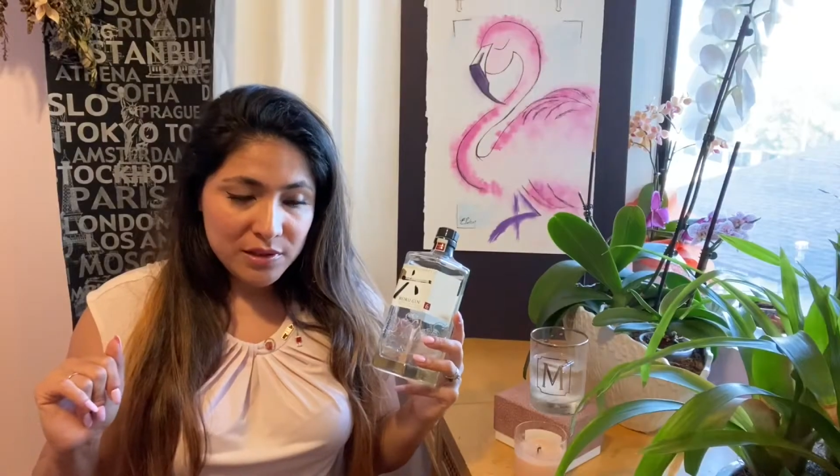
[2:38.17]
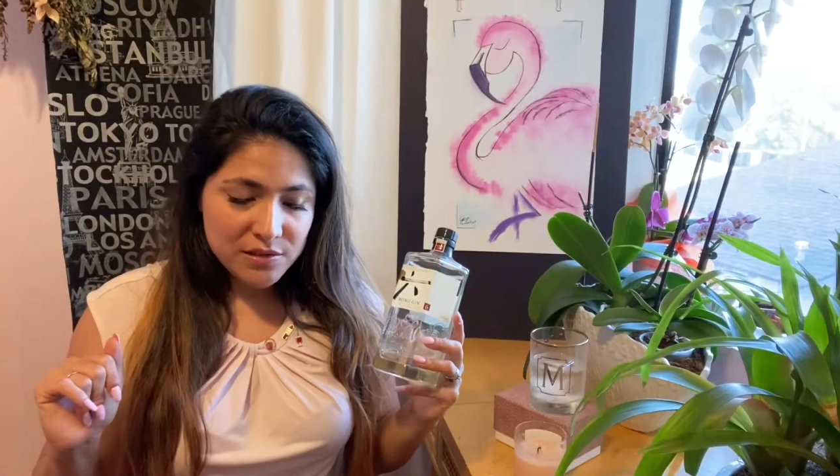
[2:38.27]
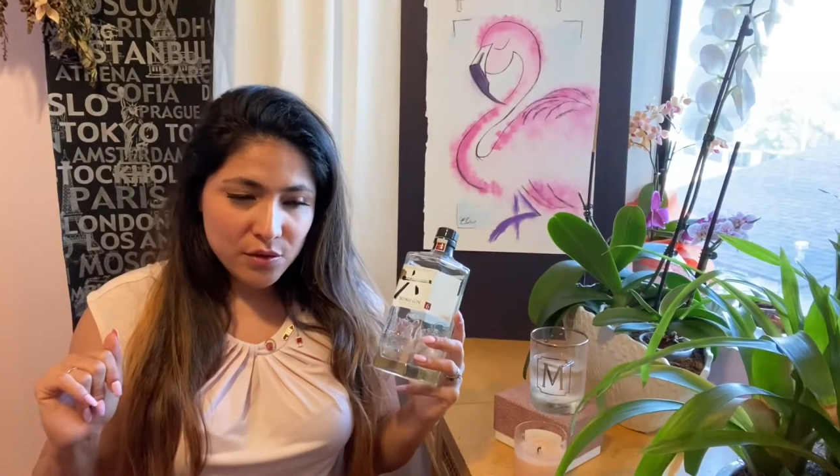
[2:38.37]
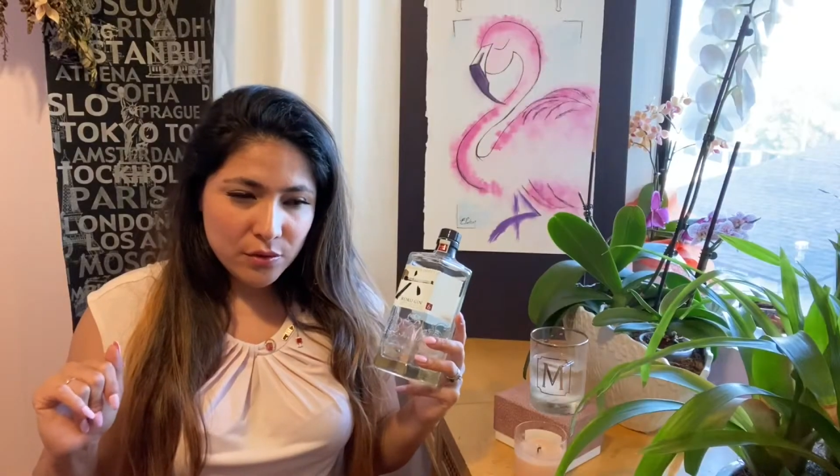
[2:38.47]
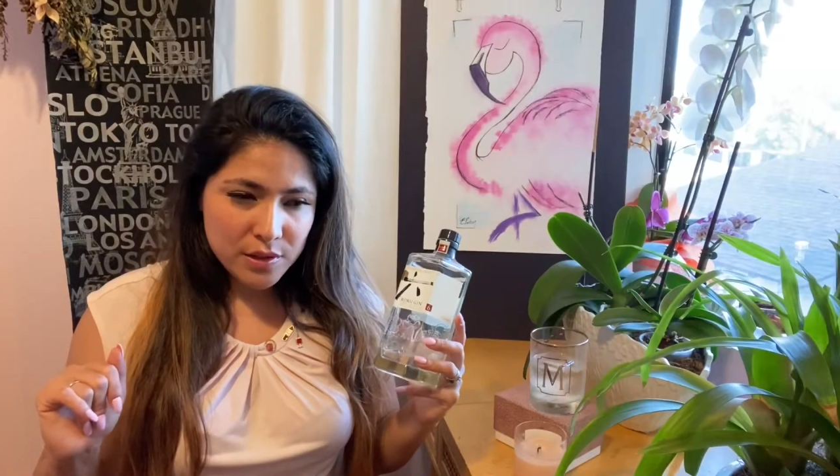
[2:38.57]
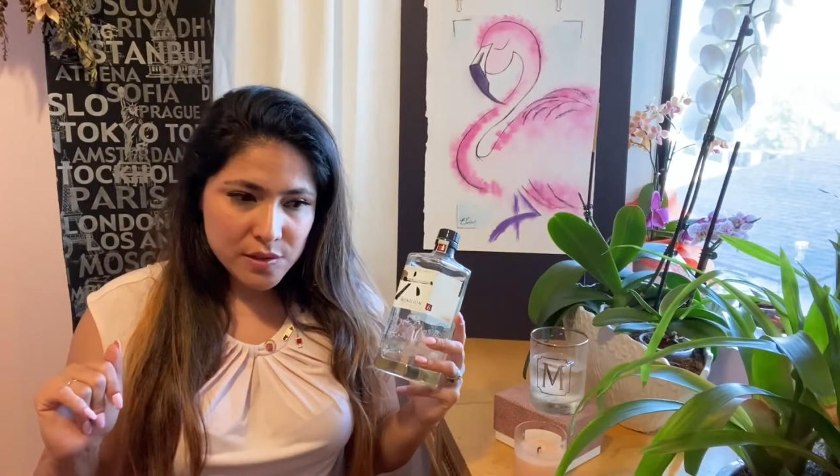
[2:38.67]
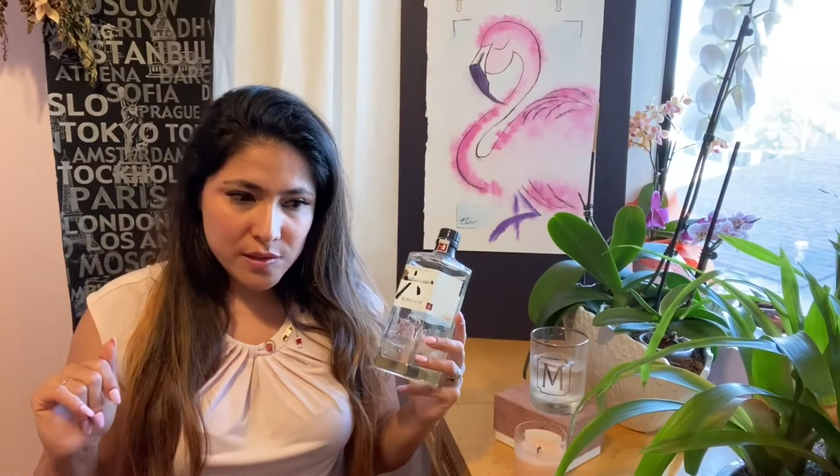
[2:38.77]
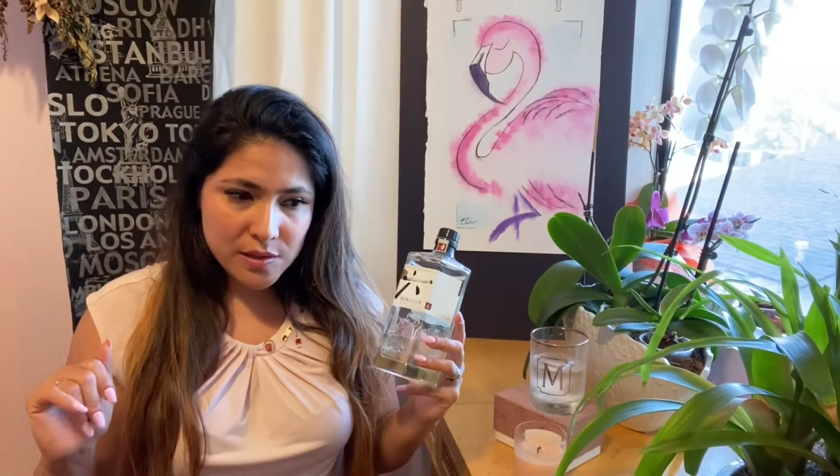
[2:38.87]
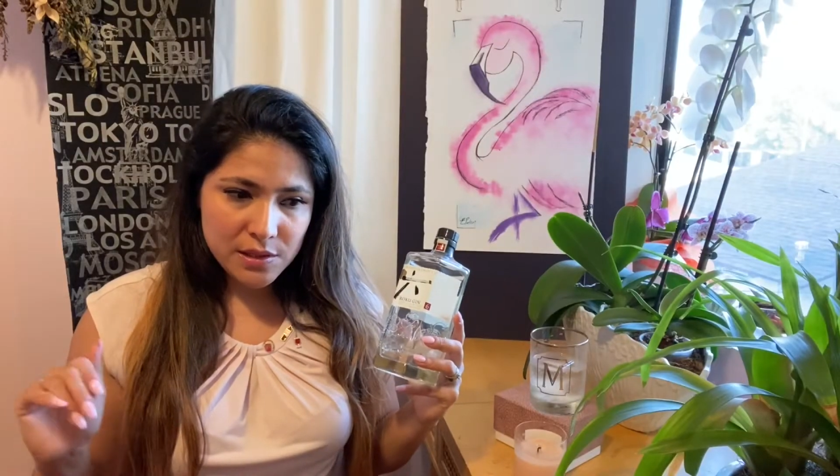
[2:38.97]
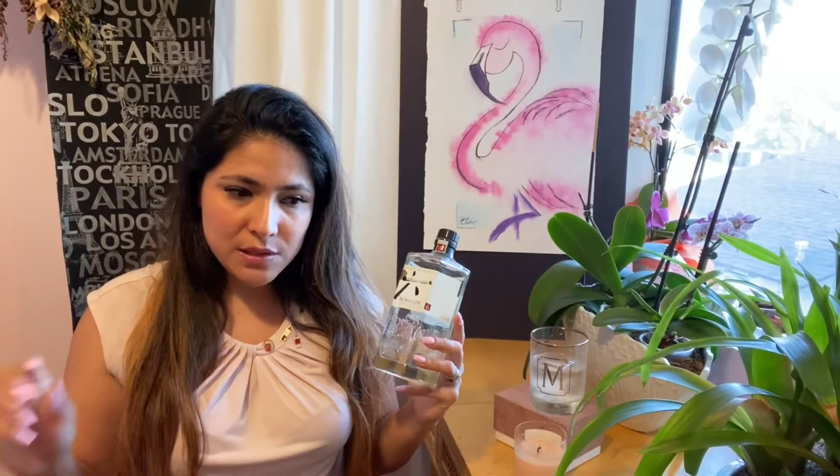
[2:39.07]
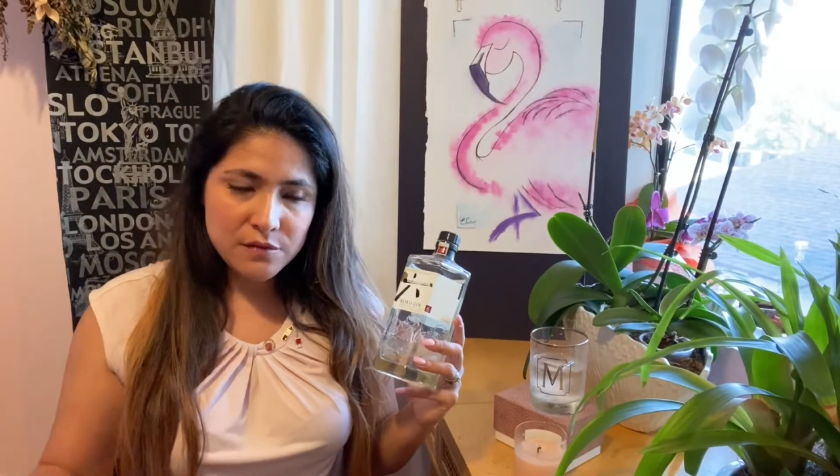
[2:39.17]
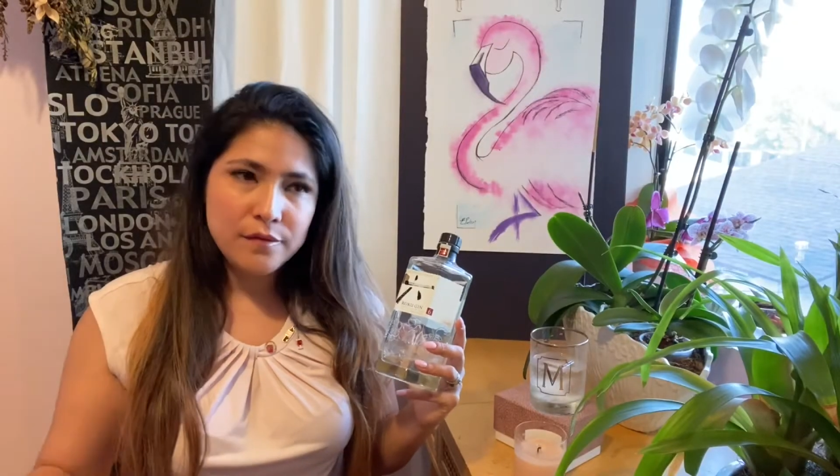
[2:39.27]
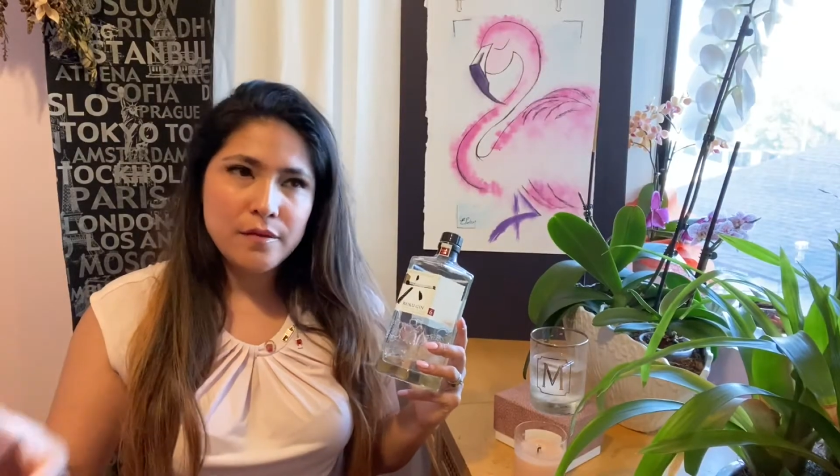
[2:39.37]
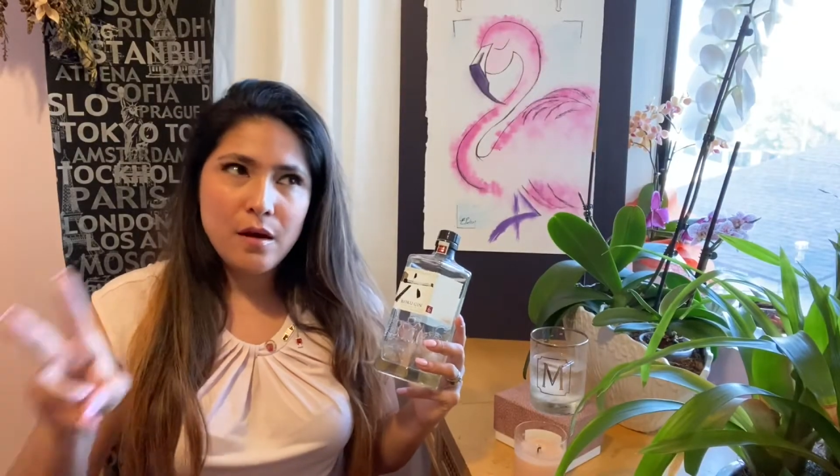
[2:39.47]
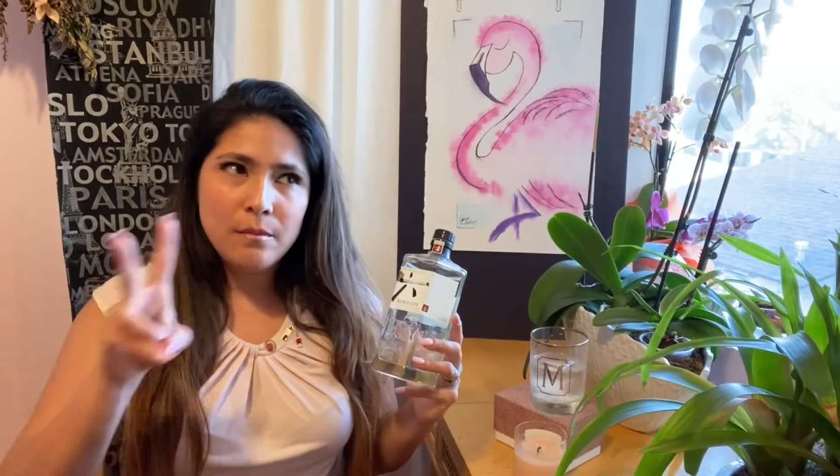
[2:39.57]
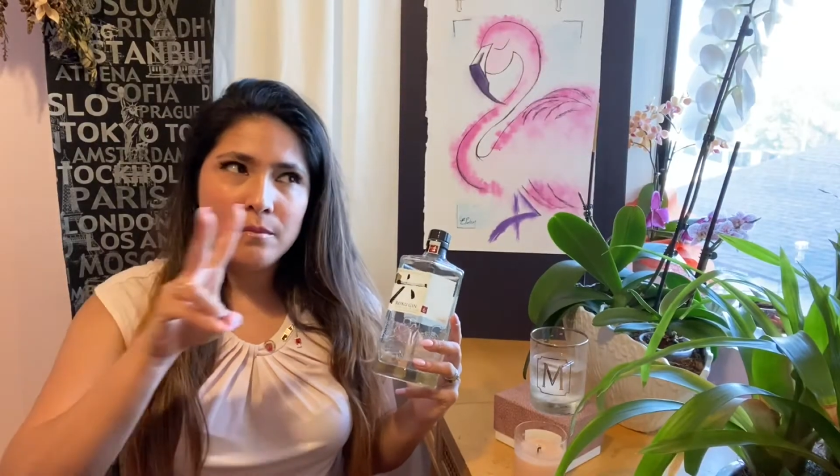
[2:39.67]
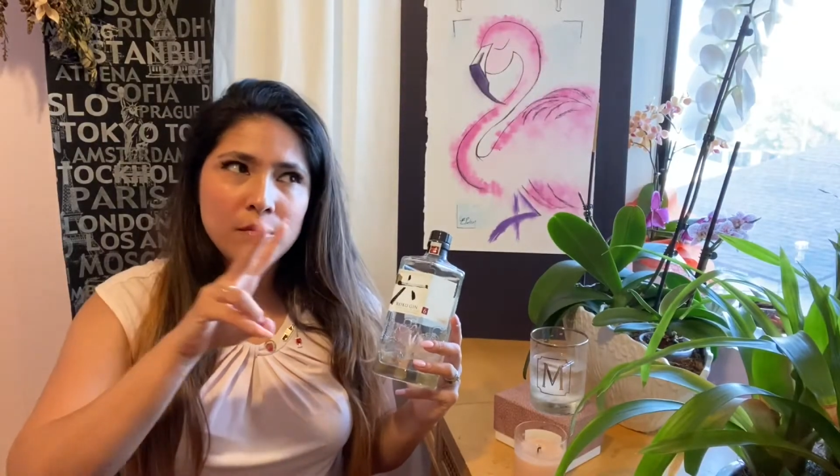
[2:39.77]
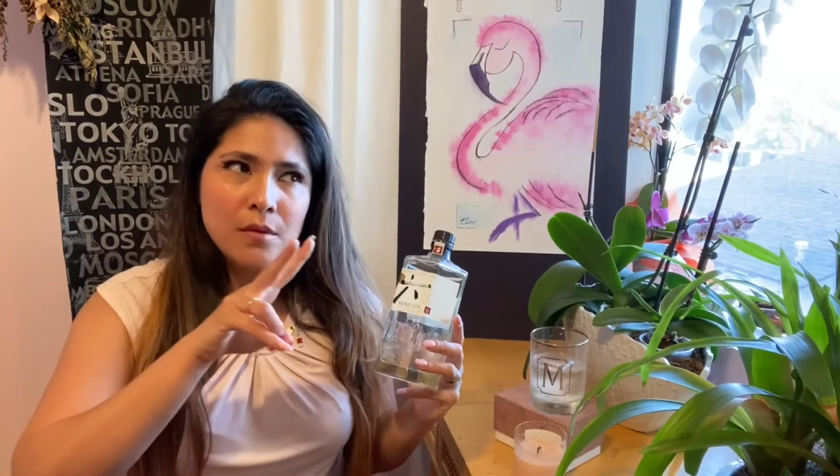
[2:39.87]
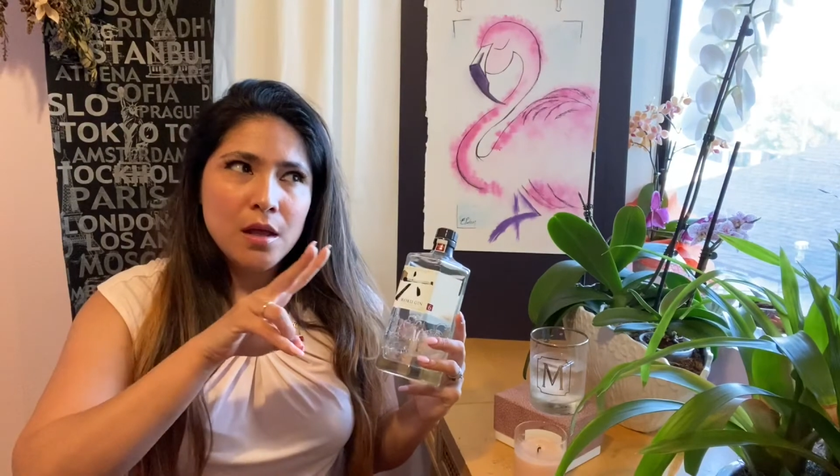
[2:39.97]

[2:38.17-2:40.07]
Sakura season is from